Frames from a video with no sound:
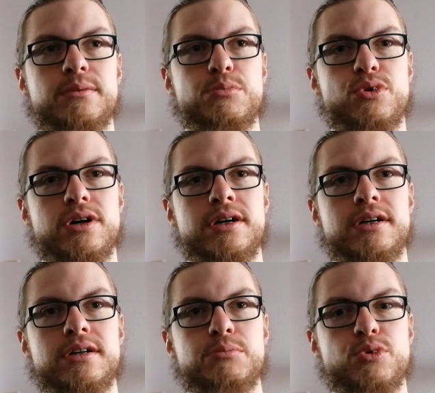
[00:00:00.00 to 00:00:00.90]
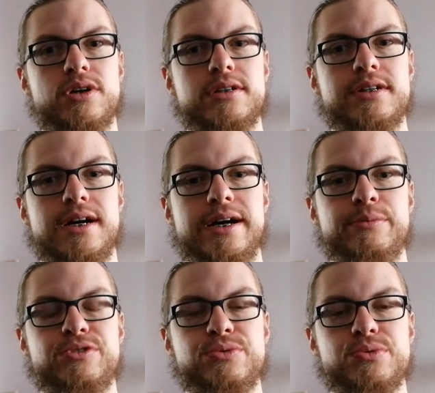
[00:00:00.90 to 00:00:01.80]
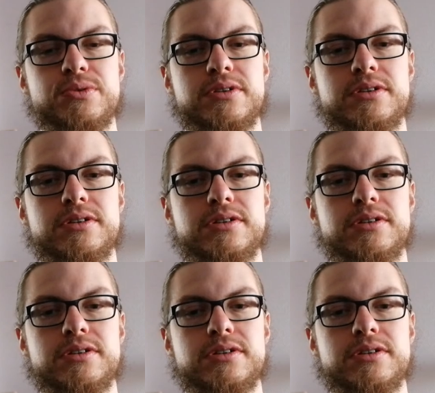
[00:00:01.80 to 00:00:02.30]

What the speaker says: more time to